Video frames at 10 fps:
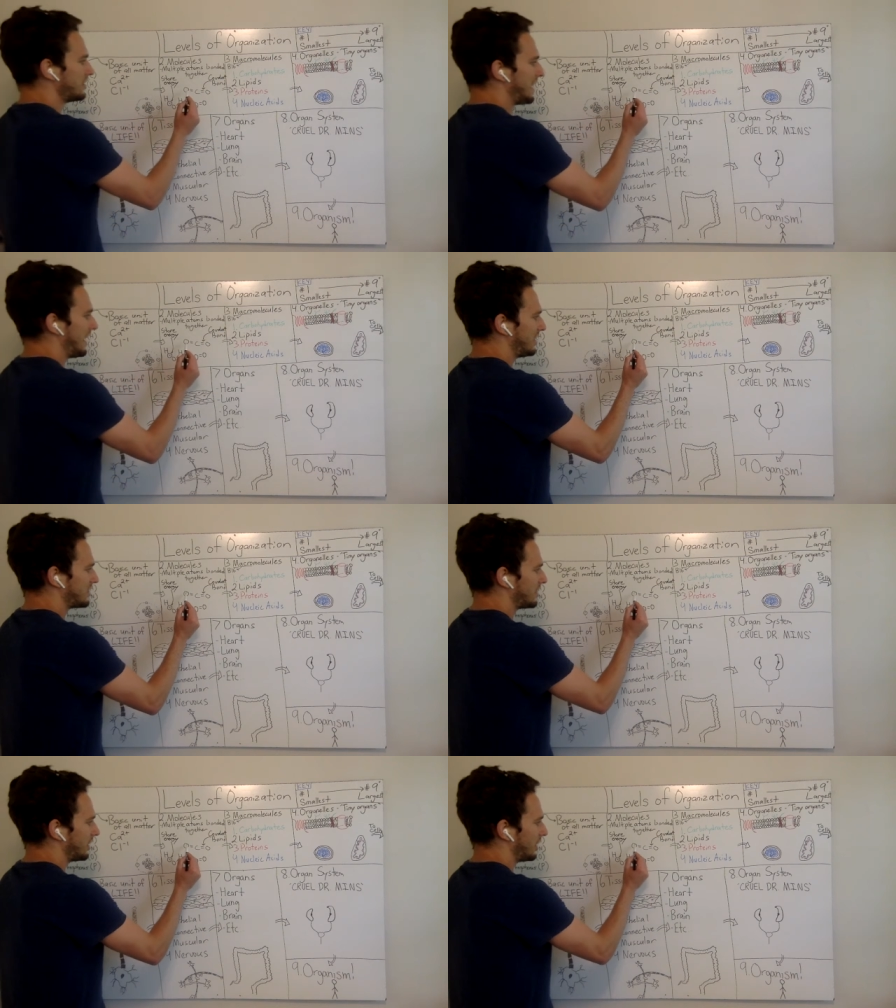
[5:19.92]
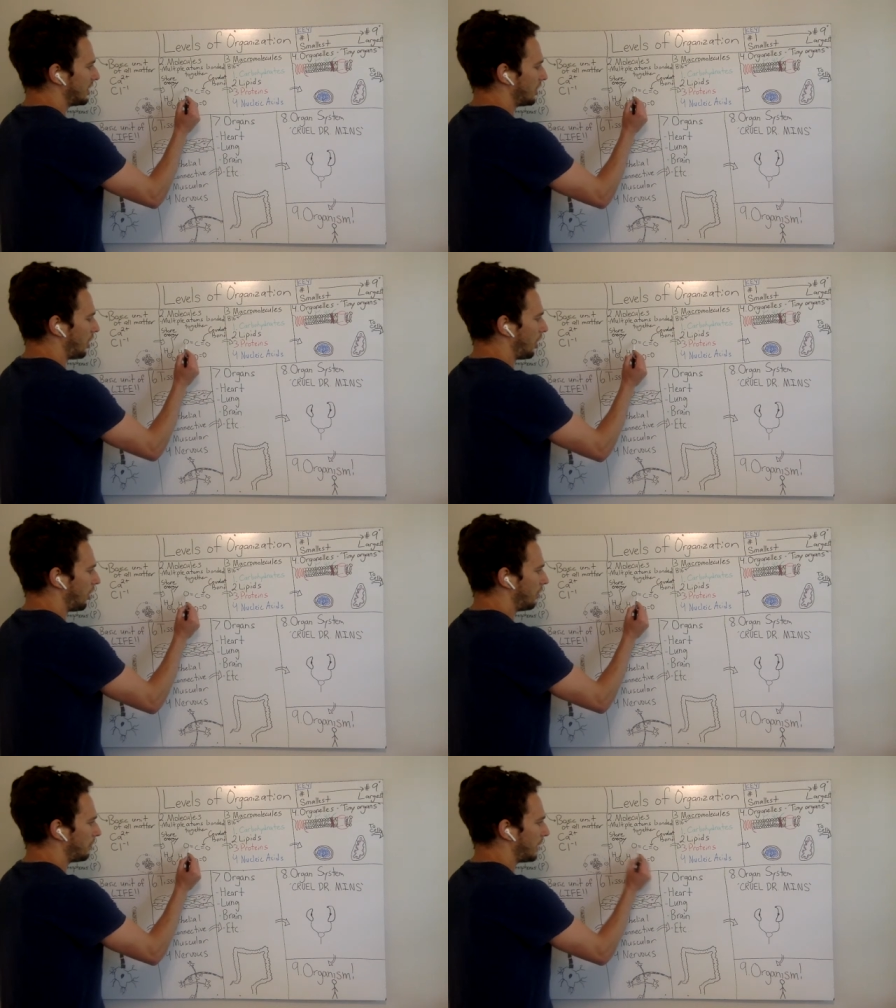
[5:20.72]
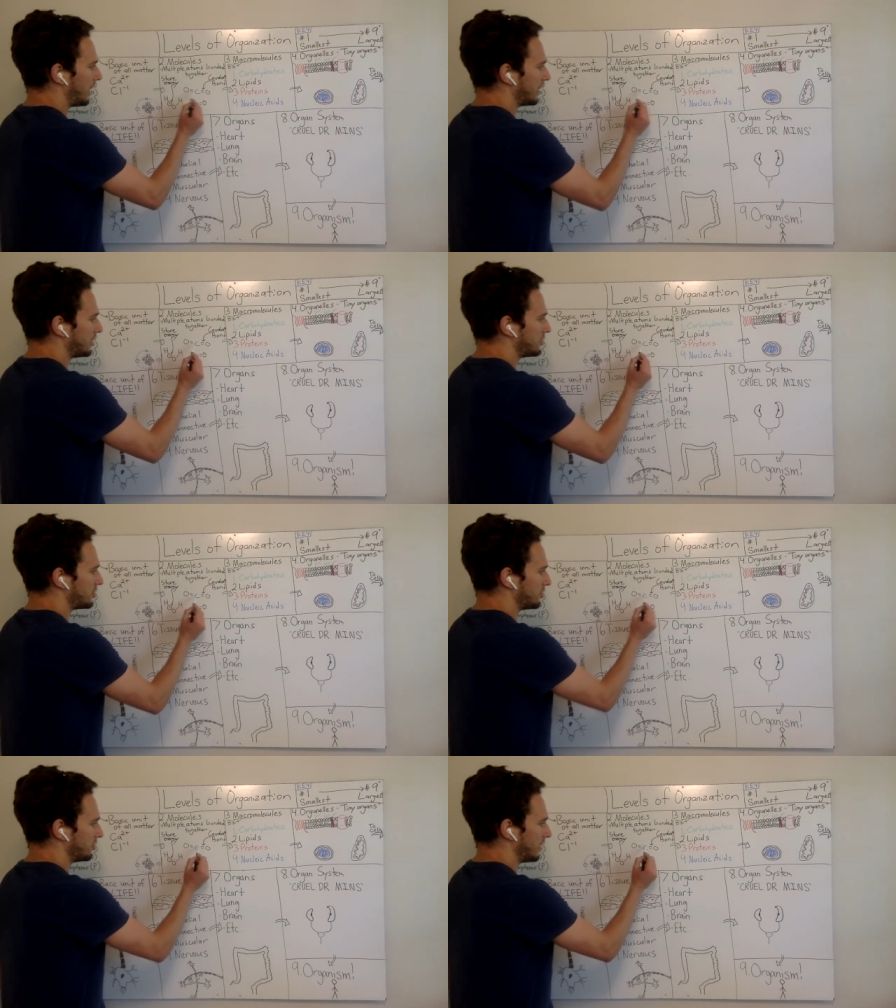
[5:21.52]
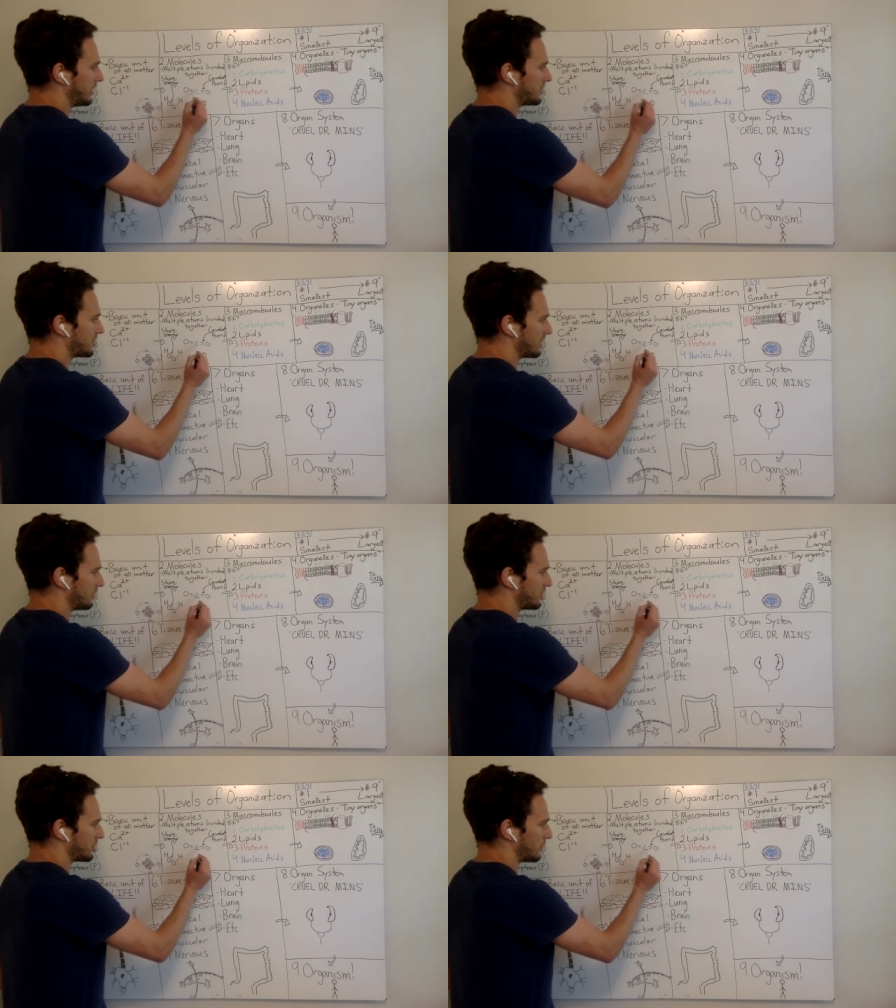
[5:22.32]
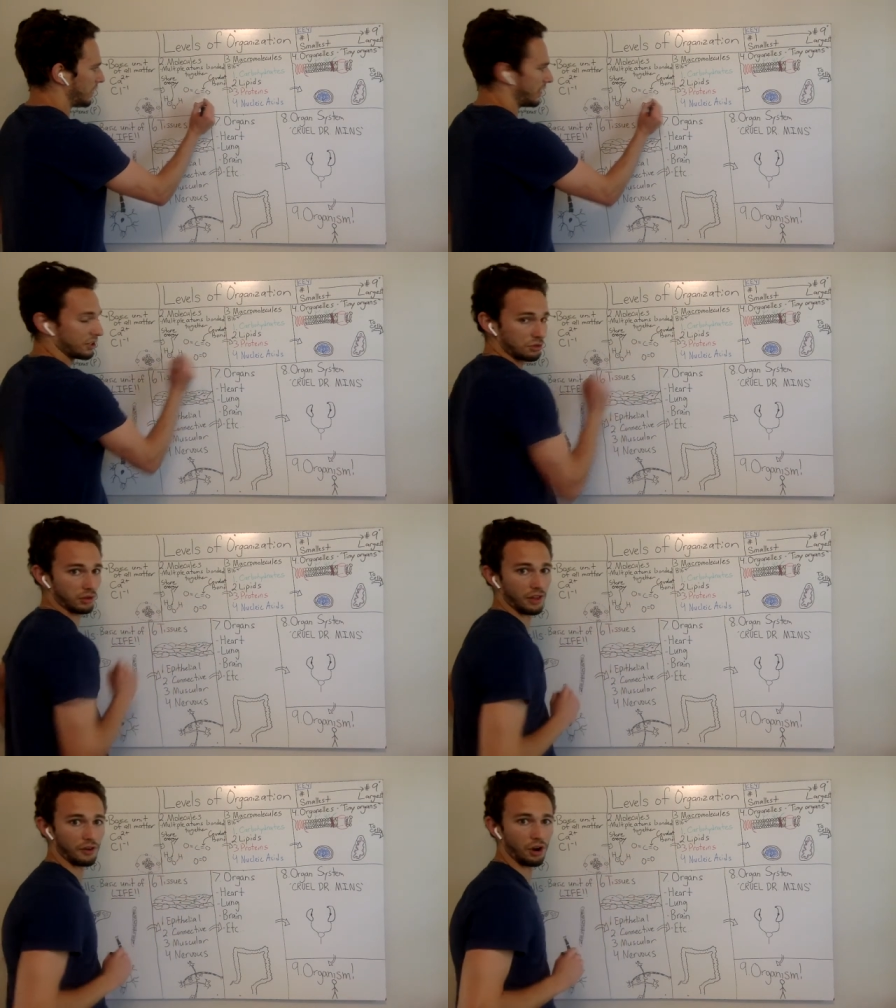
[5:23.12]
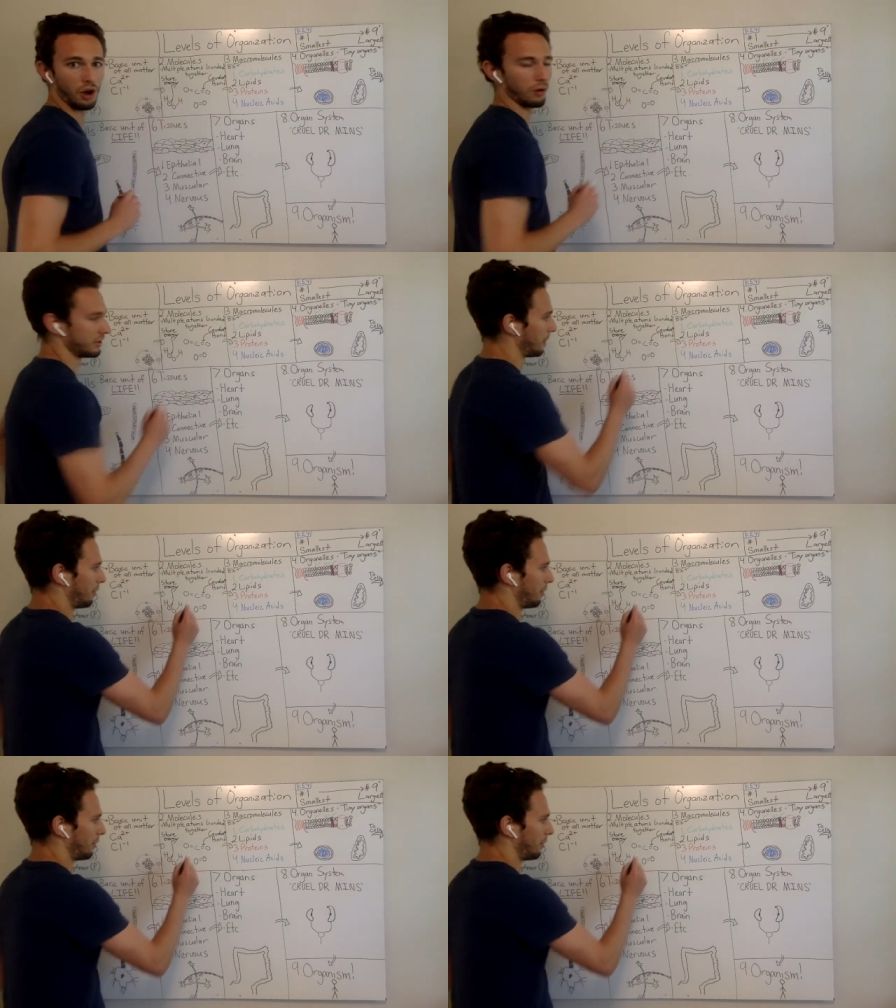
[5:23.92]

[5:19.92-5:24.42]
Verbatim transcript: This has an O bonded to a C, which is bonded to another O.